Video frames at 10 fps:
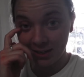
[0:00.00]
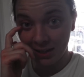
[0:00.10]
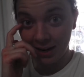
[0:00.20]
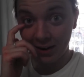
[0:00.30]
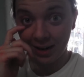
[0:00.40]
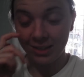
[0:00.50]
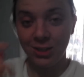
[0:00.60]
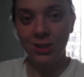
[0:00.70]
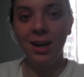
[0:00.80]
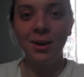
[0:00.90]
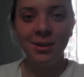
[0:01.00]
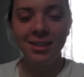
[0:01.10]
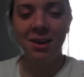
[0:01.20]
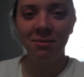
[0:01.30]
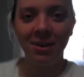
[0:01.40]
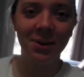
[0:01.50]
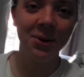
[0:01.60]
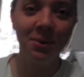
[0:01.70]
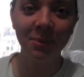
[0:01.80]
Claire had shut herself in her